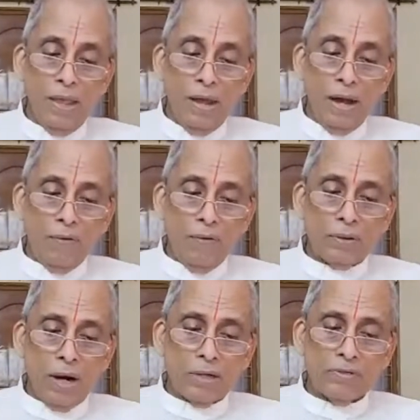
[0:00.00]
Our
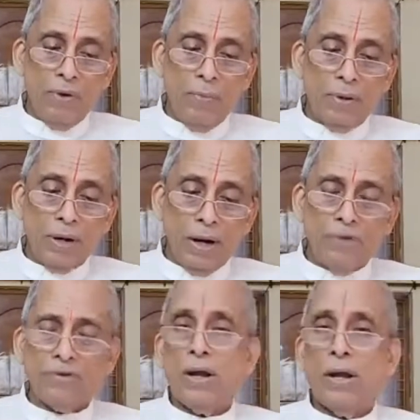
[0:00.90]
thoughts will be
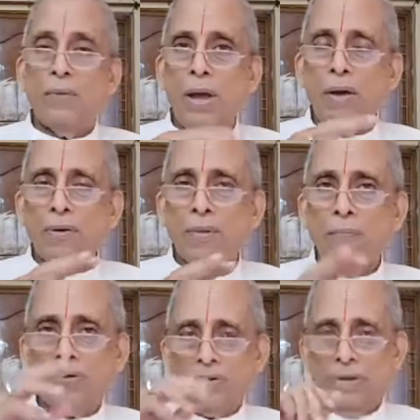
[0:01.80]
conditioned by our
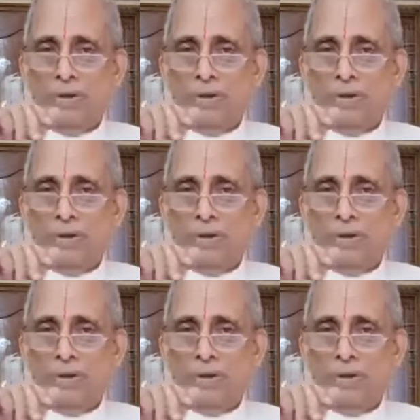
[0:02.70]
impression.